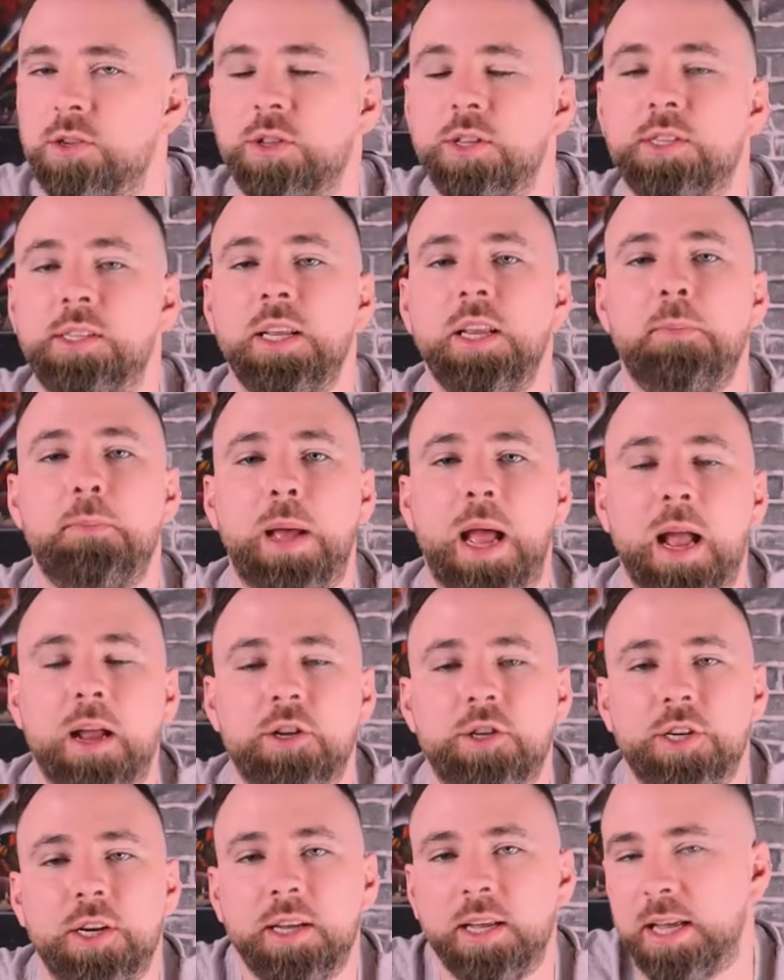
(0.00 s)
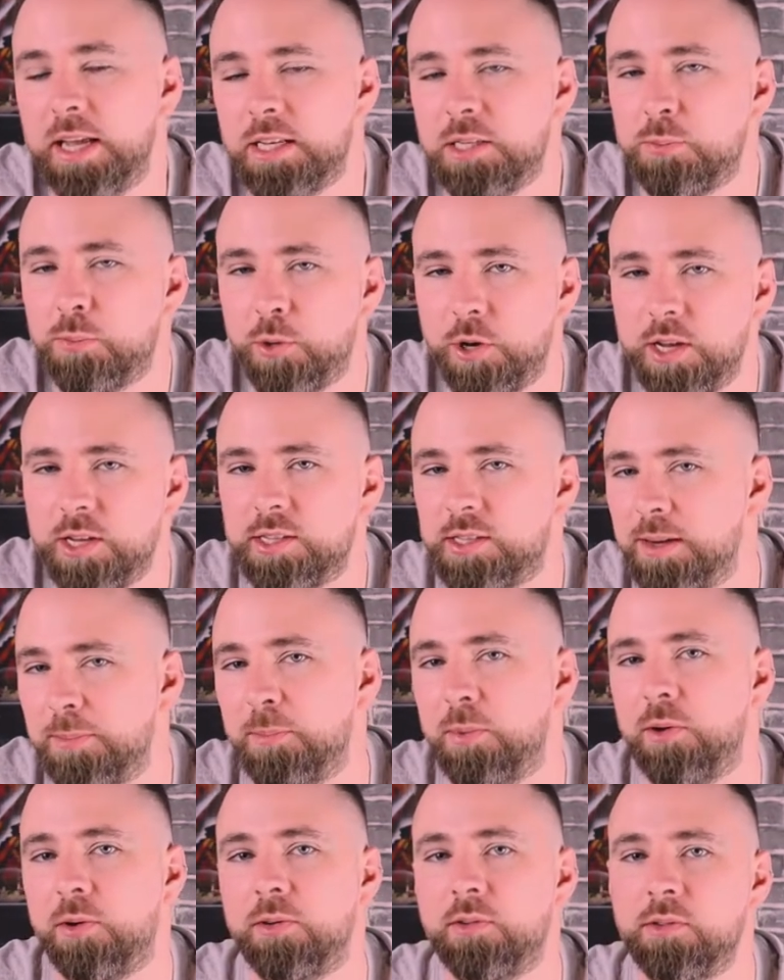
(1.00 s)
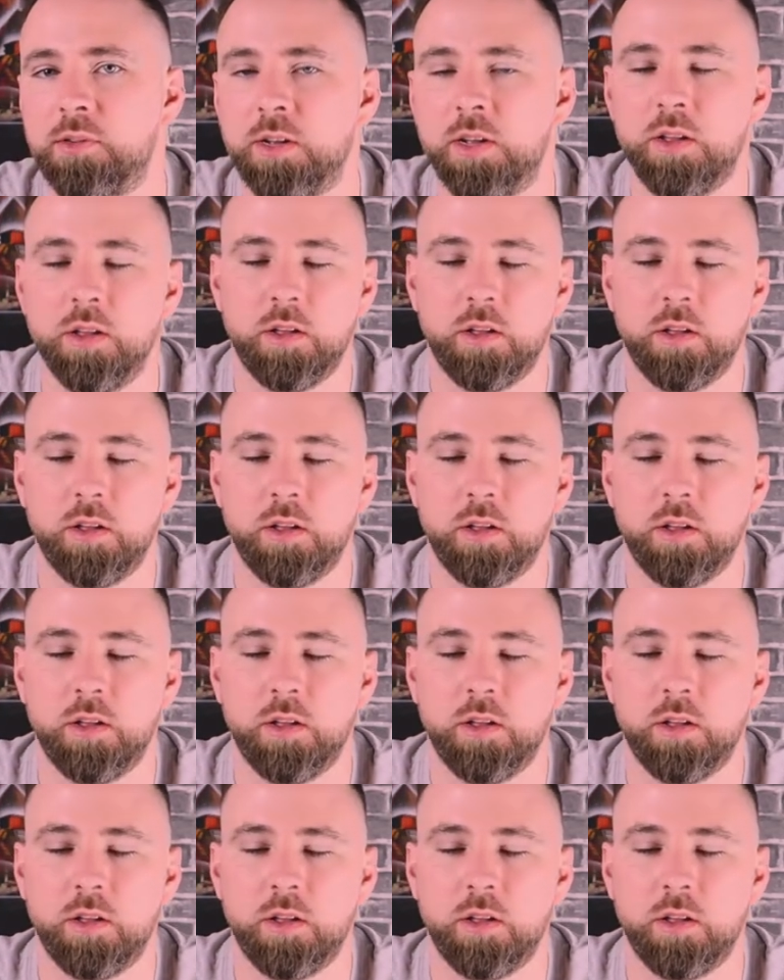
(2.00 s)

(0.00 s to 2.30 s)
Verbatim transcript: So the seed packaging is pretty simple